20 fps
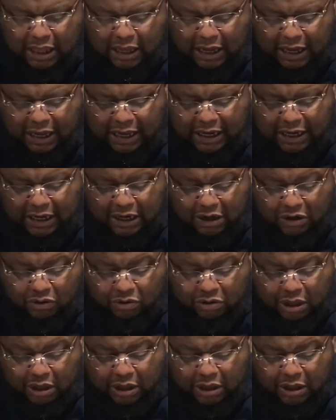
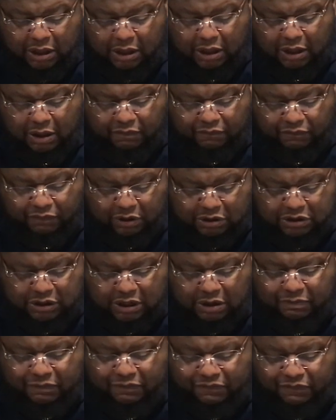Hallelujah. Verse
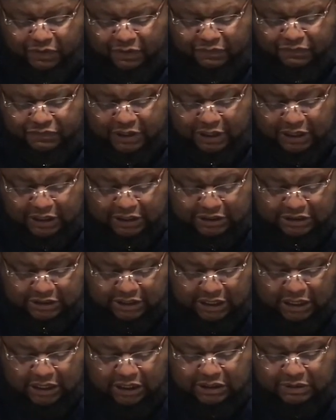number 15
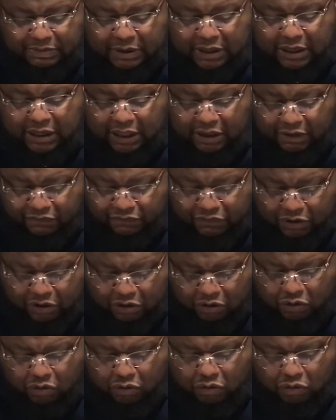says, but if
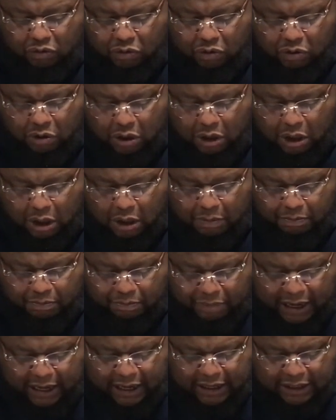you
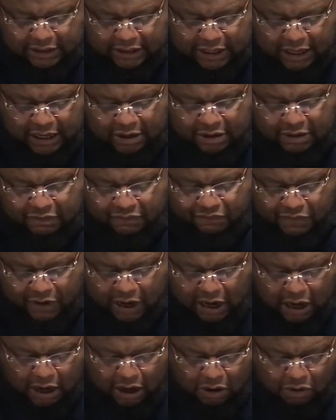bite and
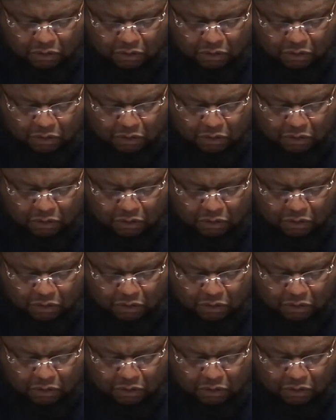devour